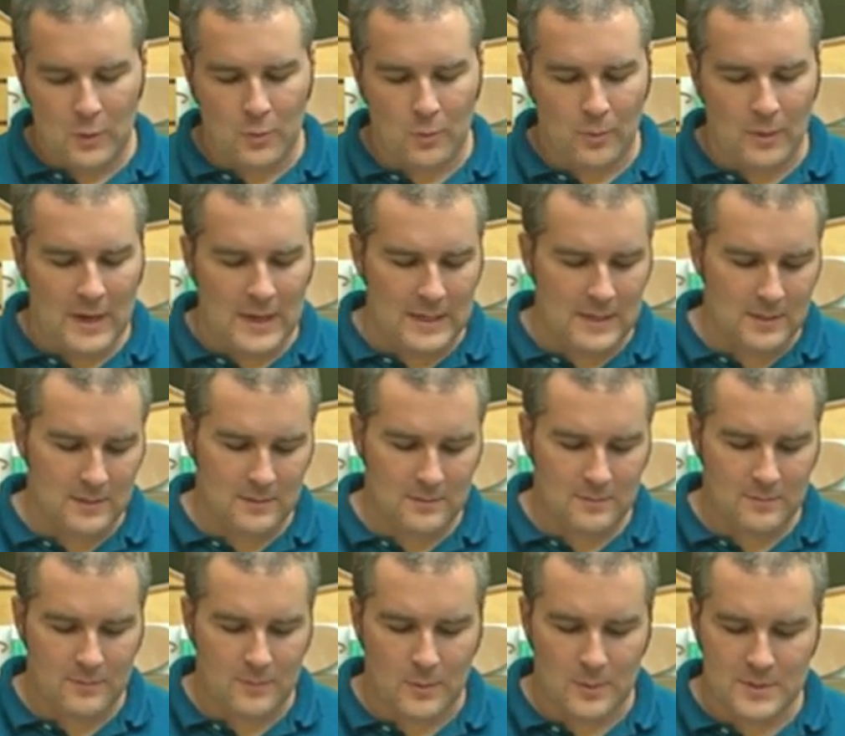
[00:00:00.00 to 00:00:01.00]
Great
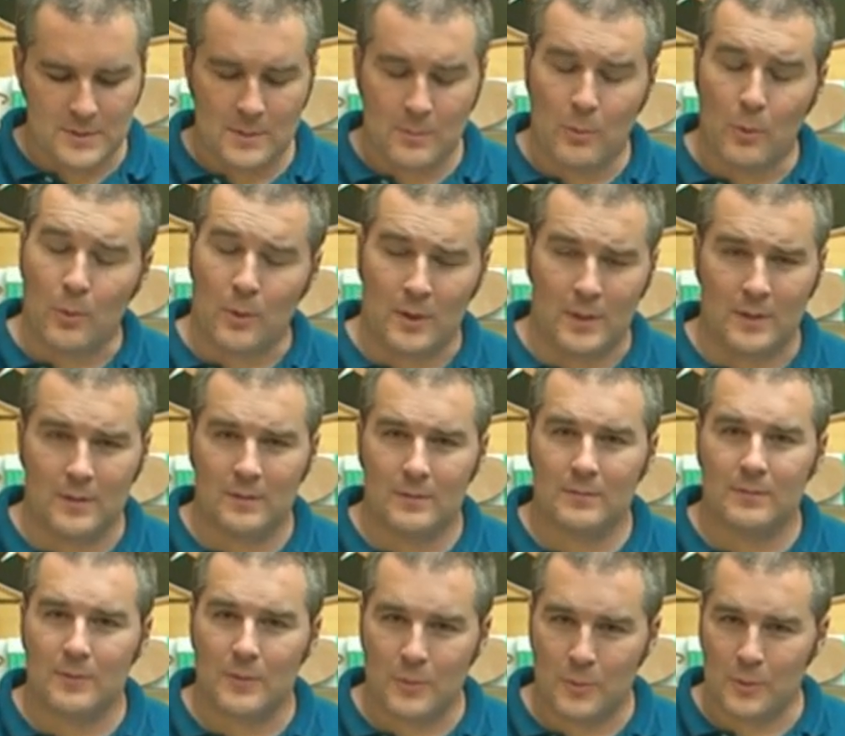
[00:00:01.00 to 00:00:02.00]
for support
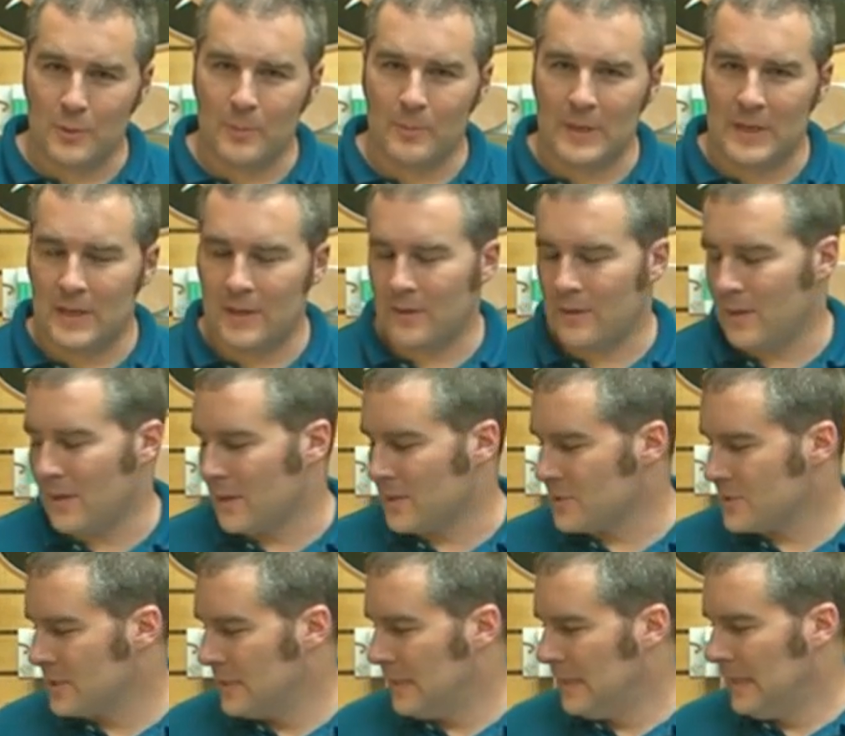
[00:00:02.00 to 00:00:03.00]
through the medial
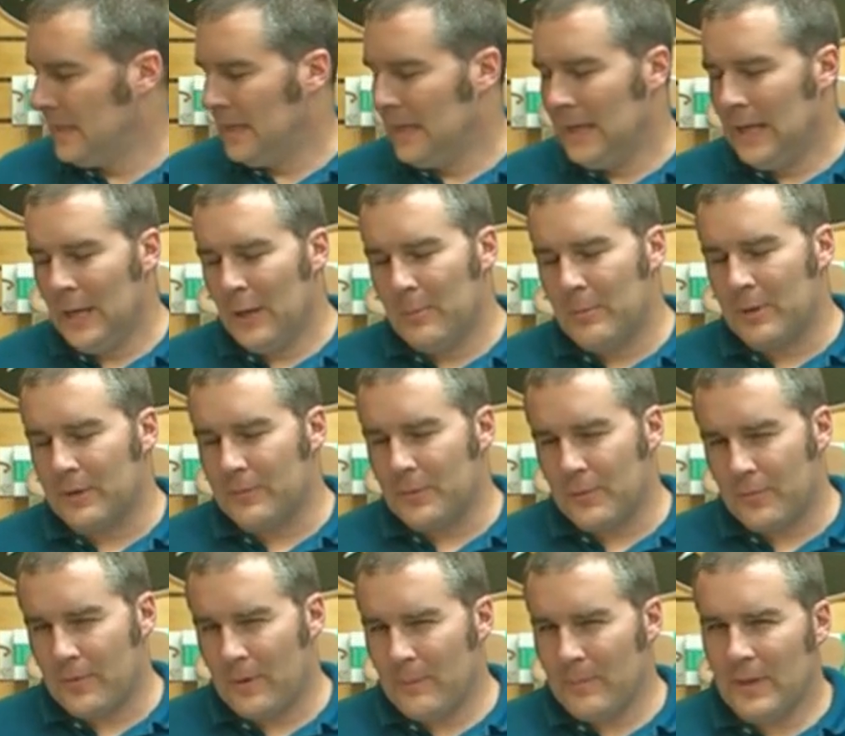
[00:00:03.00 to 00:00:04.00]
arch. But if
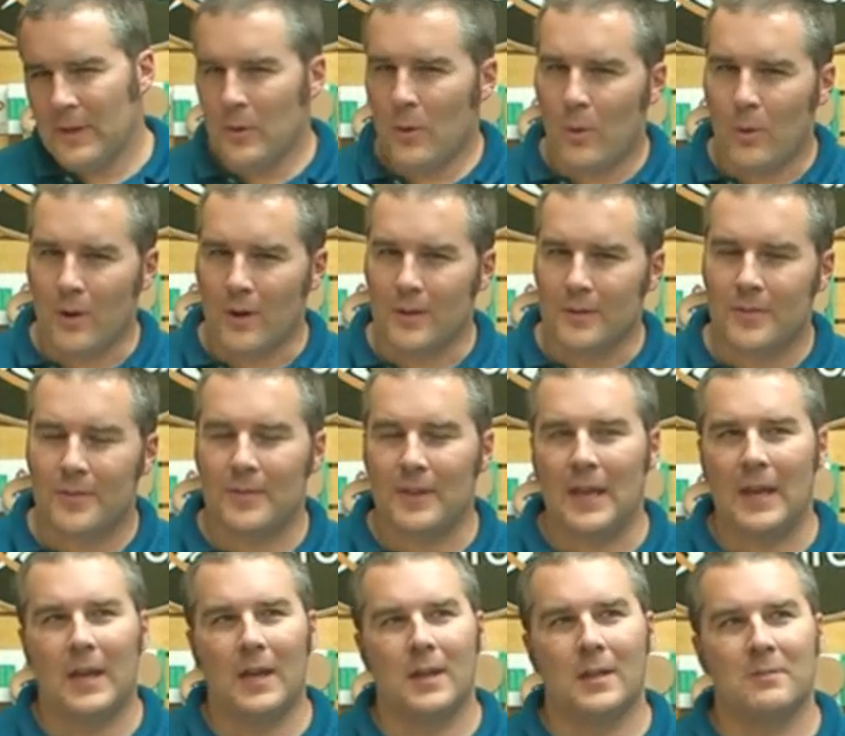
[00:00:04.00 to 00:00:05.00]
you're from the north
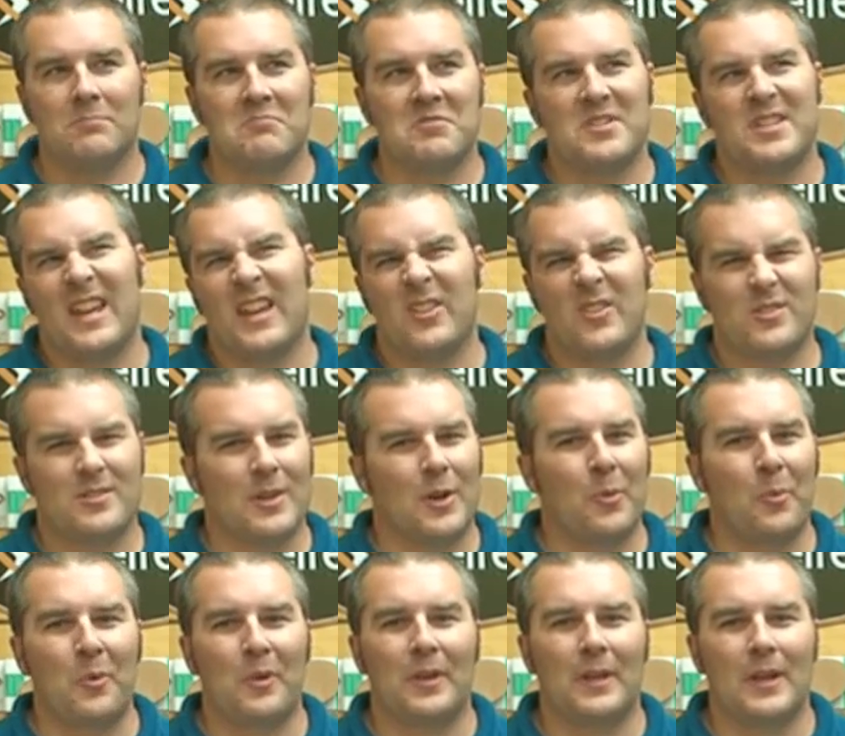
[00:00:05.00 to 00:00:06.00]
and sandals
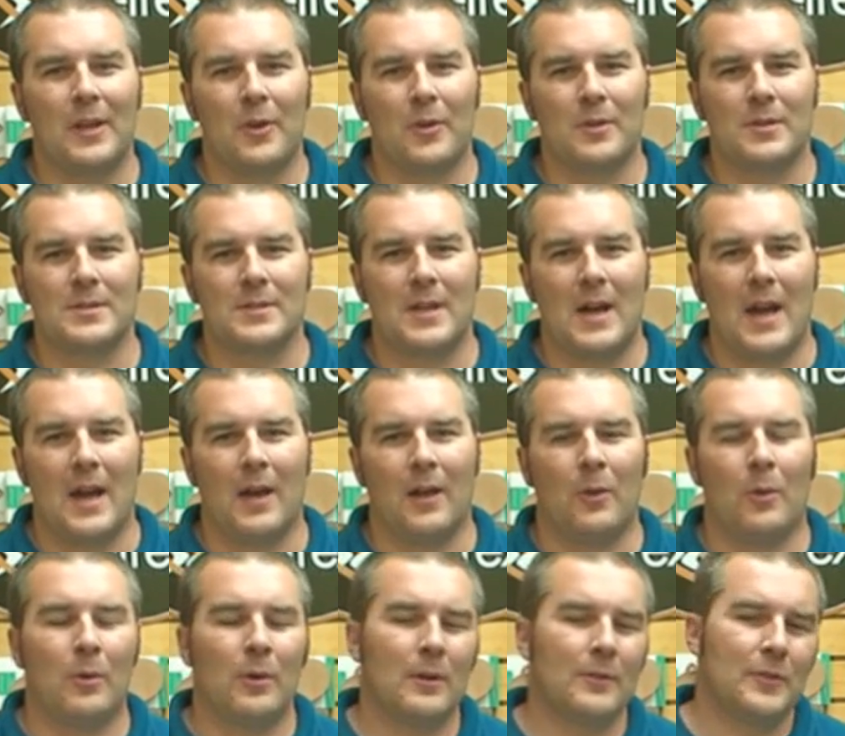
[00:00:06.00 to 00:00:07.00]
aren't really your
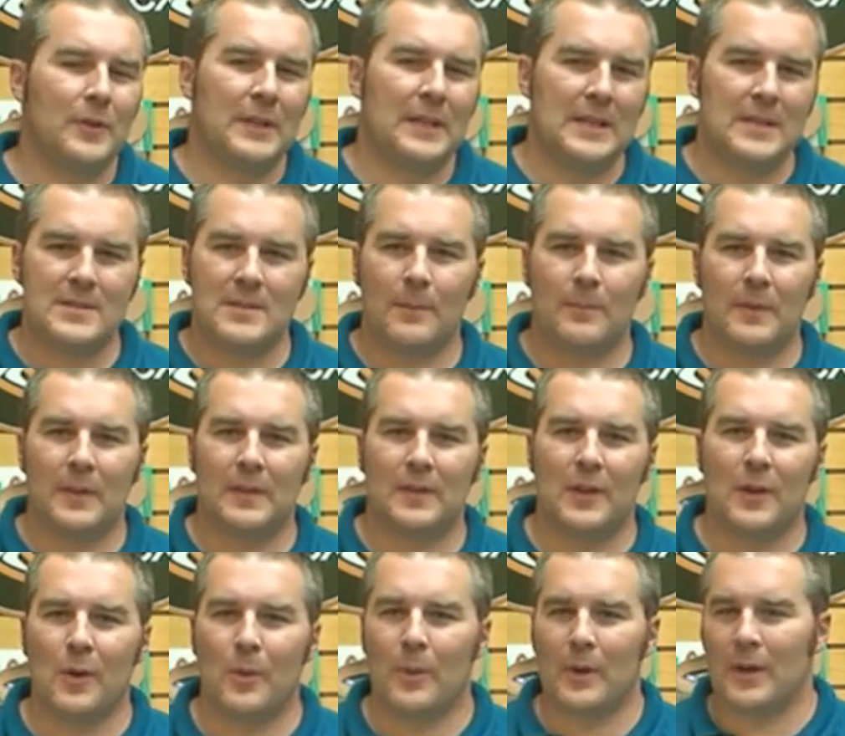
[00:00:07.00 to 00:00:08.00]
style, or if you need something
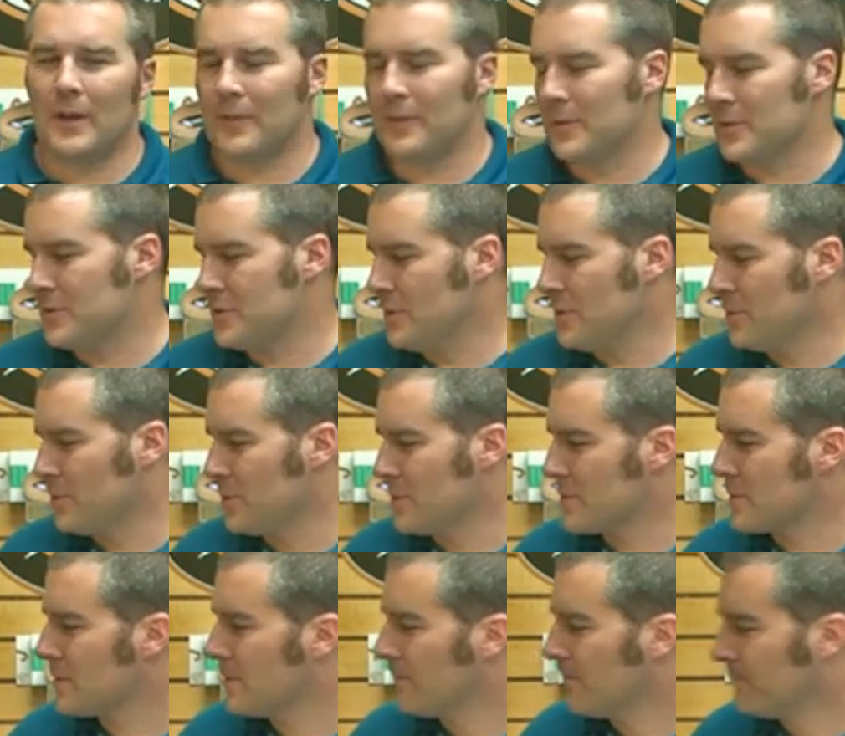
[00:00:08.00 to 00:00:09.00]
to go in other
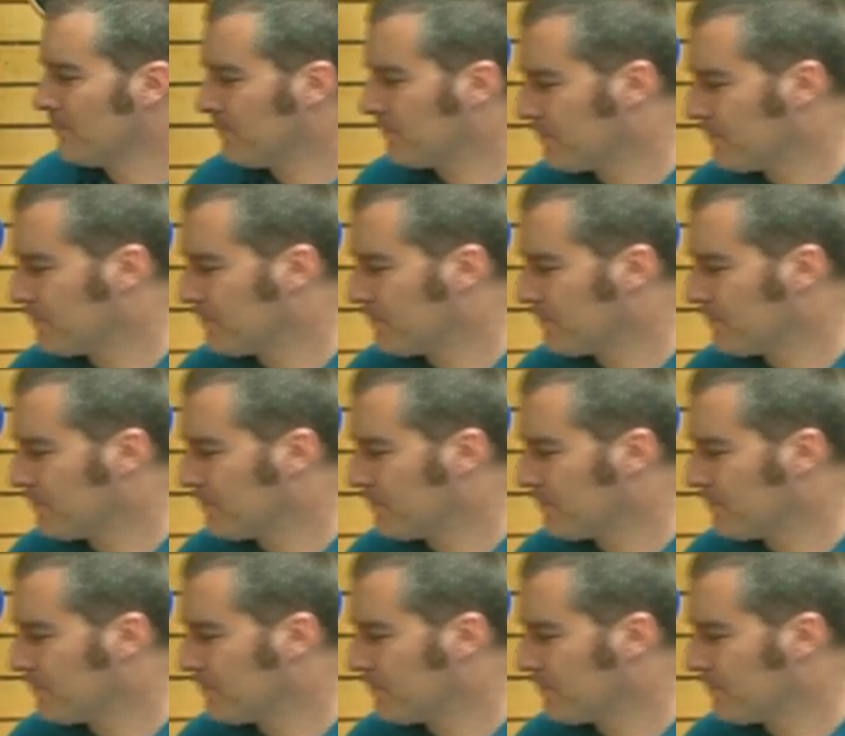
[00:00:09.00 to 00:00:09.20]
shoes,